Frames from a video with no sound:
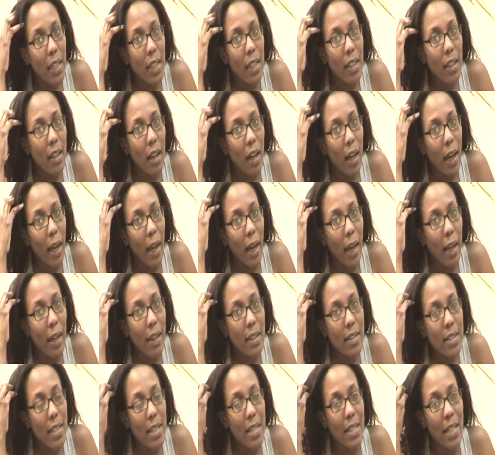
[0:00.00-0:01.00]
it,
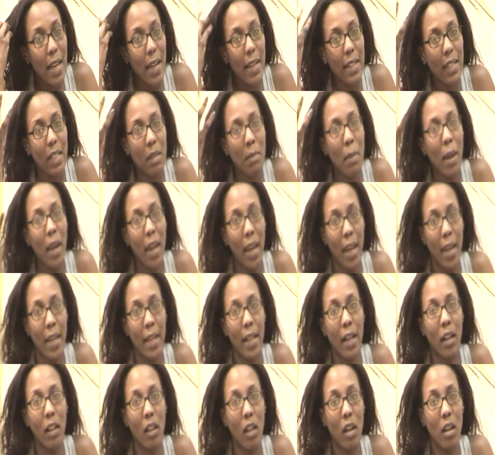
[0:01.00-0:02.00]
since I did my
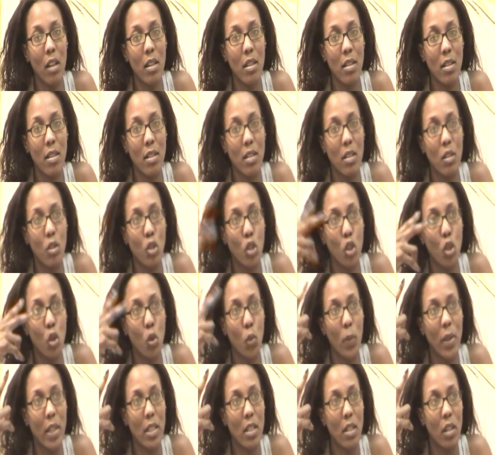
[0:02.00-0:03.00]
henna gloss
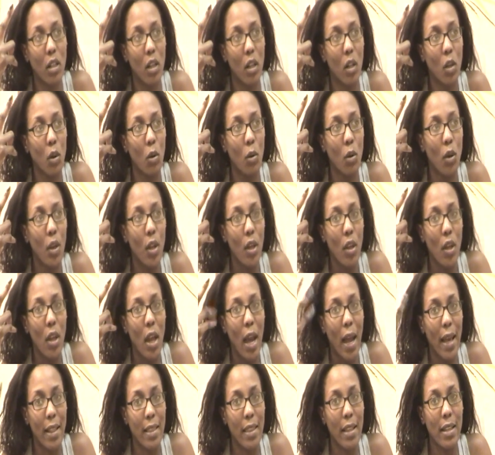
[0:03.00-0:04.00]
two weeks ago,
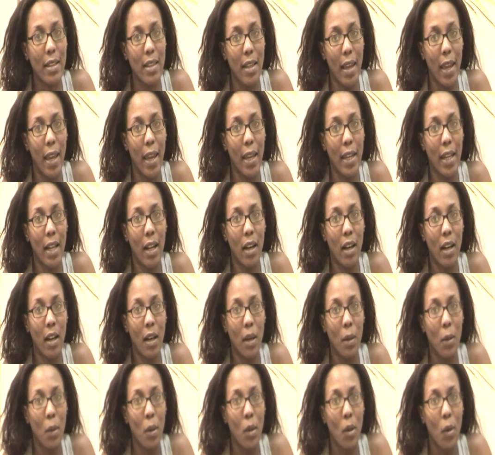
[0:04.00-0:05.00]
I think the
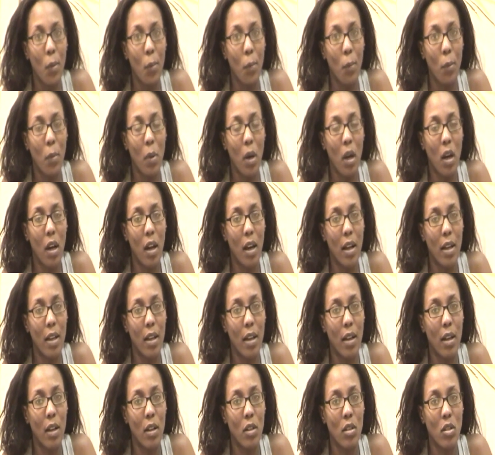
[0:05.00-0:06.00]
henna
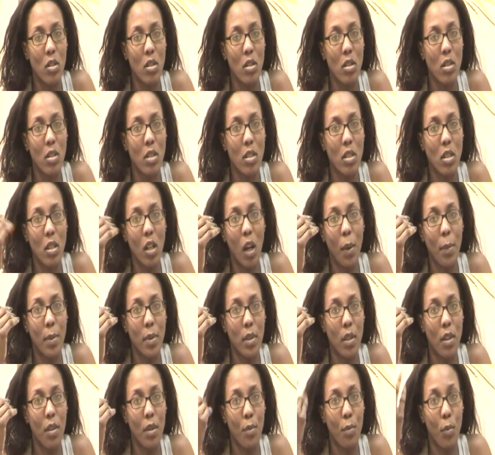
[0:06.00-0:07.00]
uh,
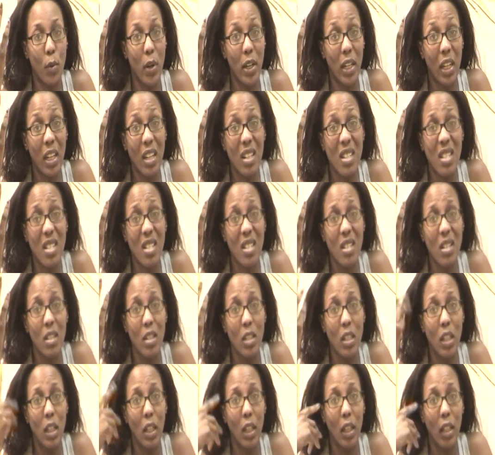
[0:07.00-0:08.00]
stopped the breakage
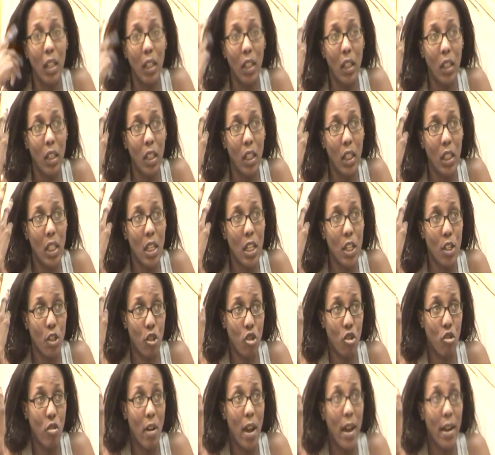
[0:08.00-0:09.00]
in
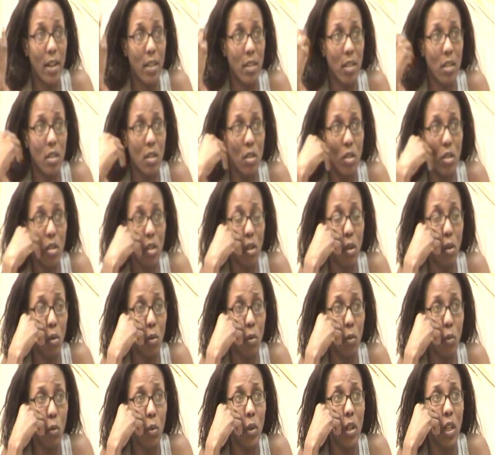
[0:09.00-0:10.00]
its tracks
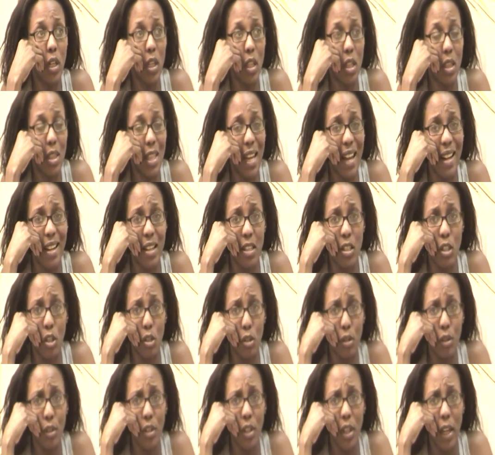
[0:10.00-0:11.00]
so that is
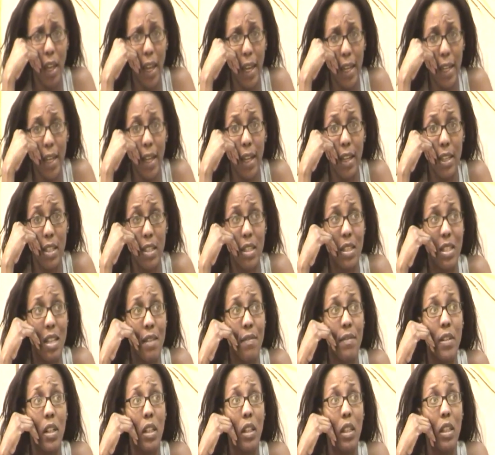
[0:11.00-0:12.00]
good henna is
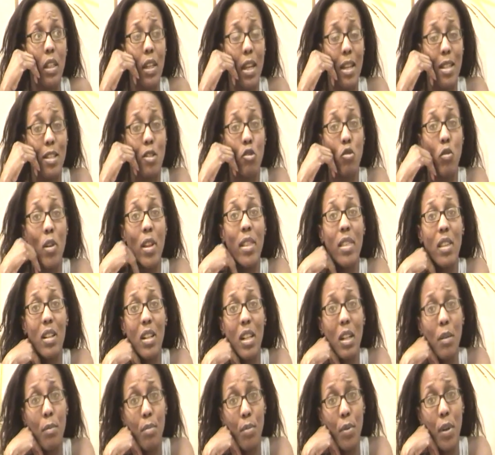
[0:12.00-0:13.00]
definitely a
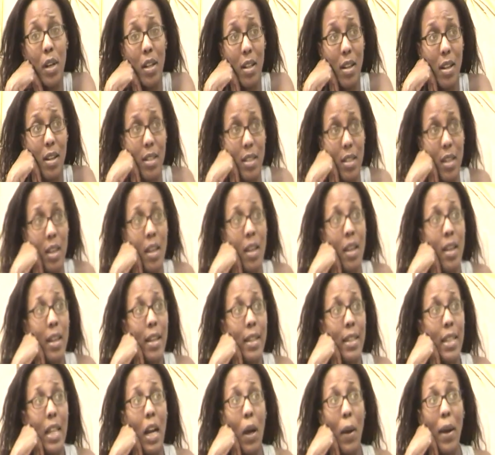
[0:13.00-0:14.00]
strengthening product
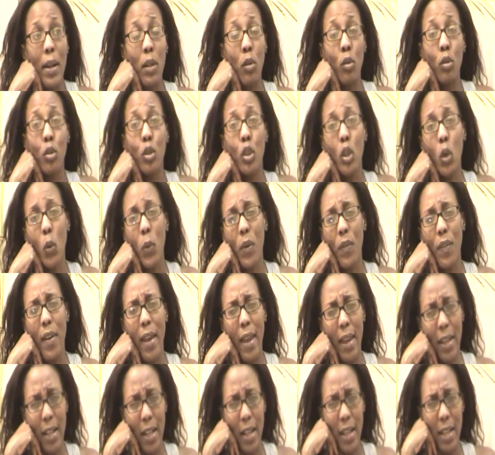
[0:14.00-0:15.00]
now I don't know if
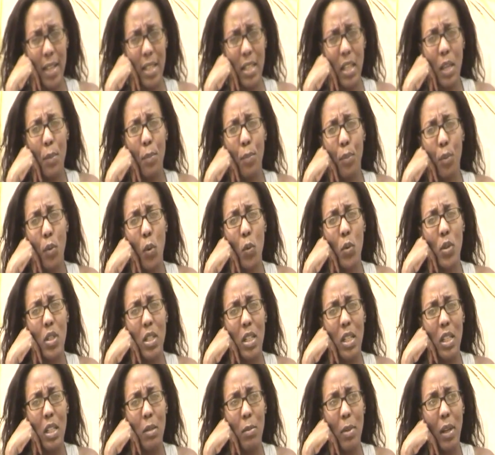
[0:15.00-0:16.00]
henna is a
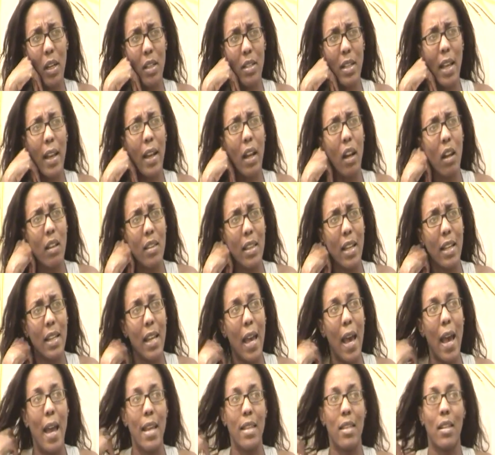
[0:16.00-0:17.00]
protein because I got
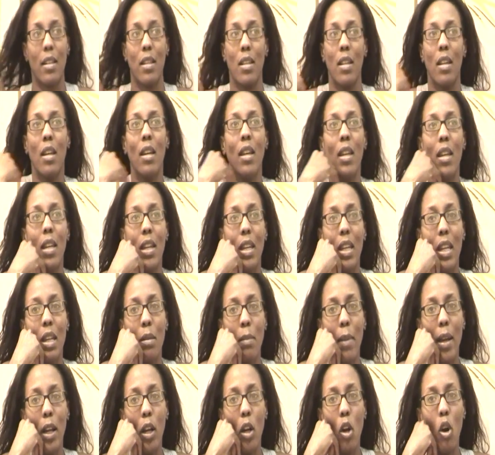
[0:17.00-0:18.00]
that asked
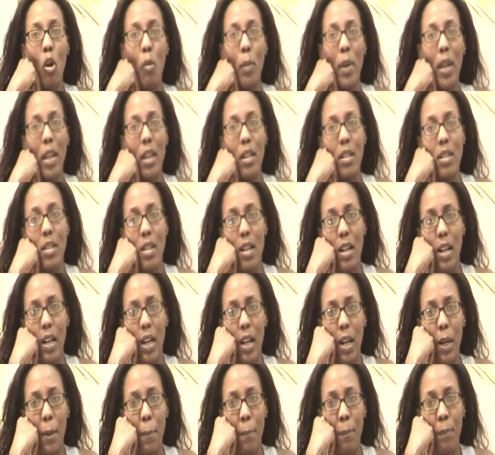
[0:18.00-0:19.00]
in my comment
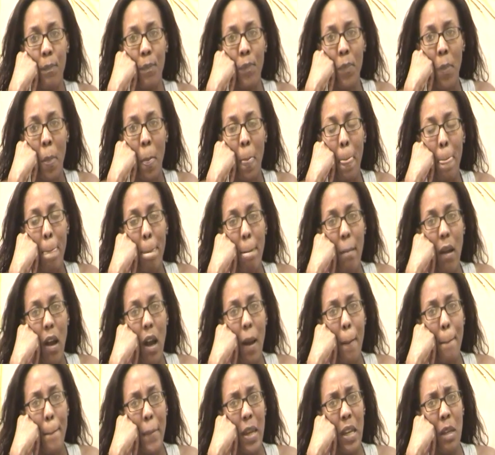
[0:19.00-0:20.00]
um,
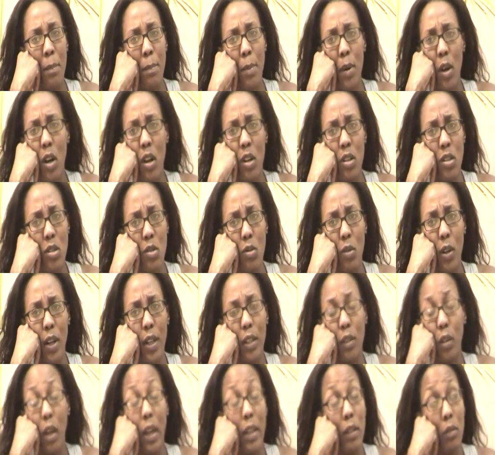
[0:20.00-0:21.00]
uh, mailbox
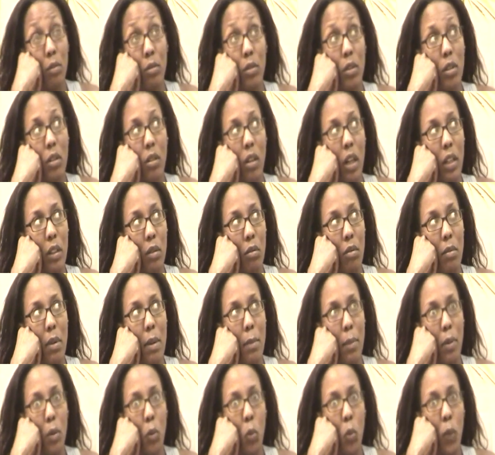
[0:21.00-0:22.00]
or I don't, I don't know I don't
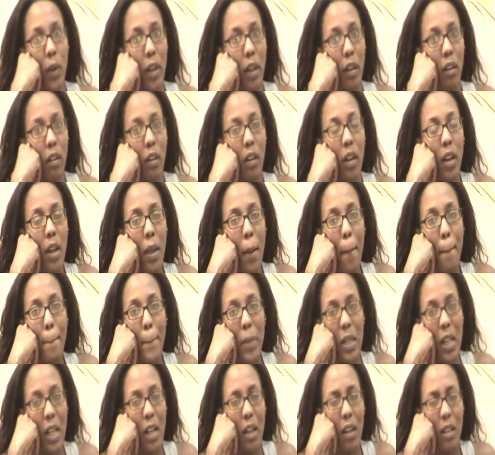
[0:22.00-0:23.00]
remember where
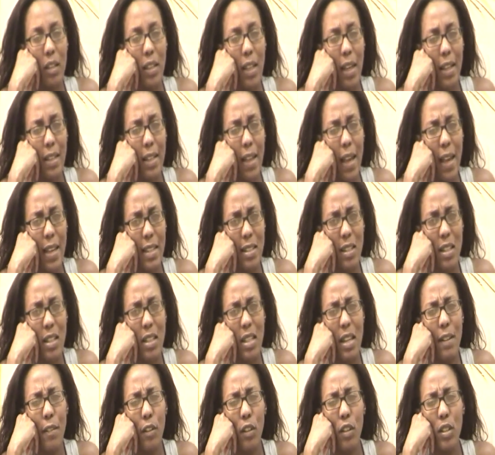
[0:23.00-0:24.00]
but I got that
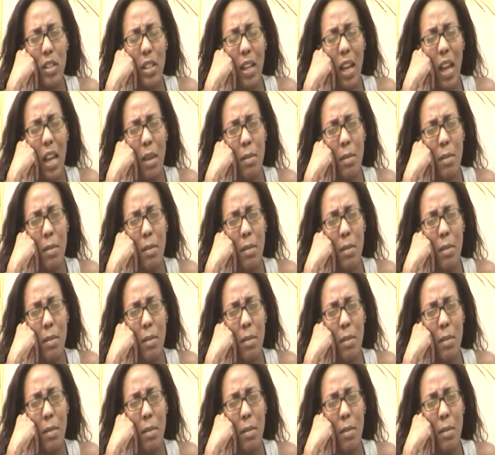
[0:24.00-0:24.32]
asked several